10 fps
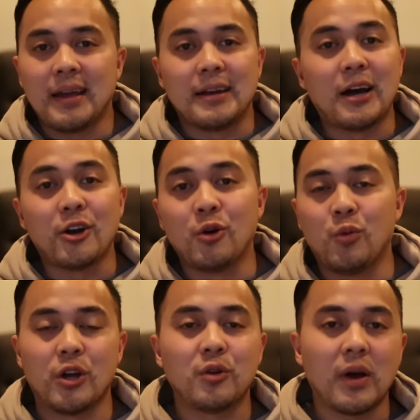not in a
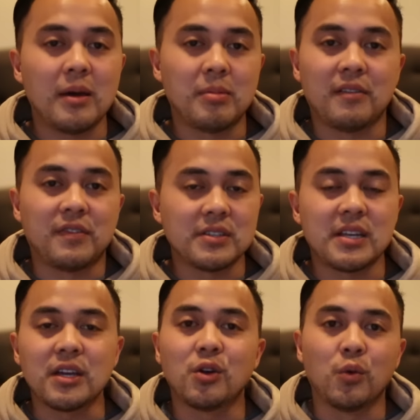weird way, but it feels
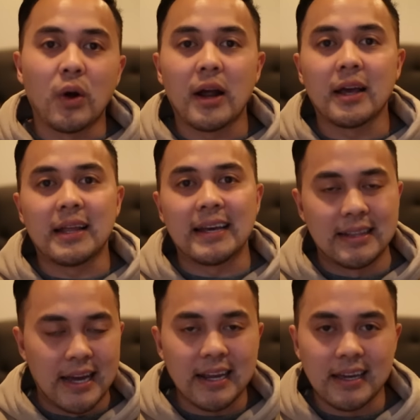like you're wearing like
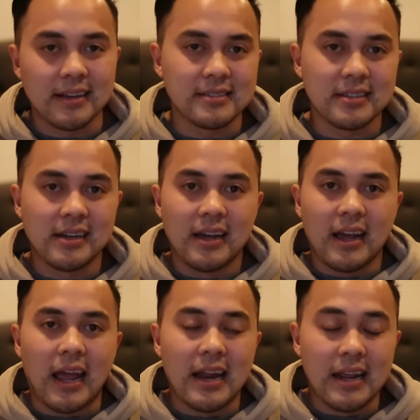leggings
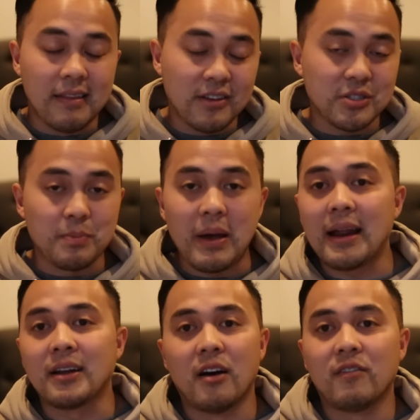and it's just
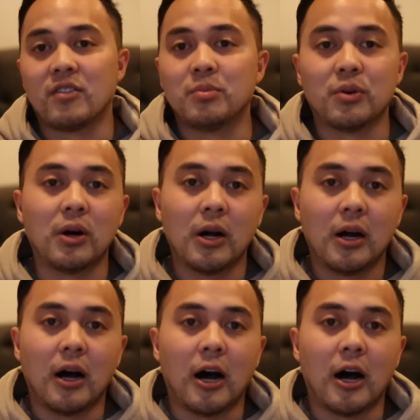mad comfortable.